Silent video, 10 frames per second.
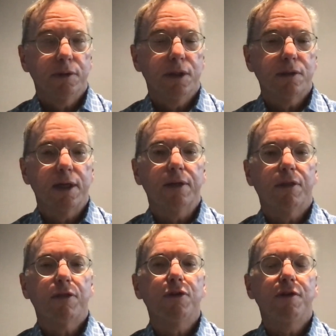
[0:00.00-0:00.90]
sounds like
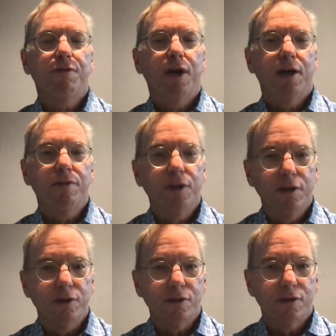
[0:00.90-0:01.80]
35
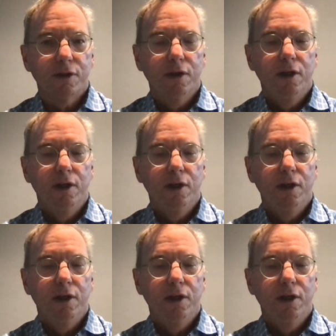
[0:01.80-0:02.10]
years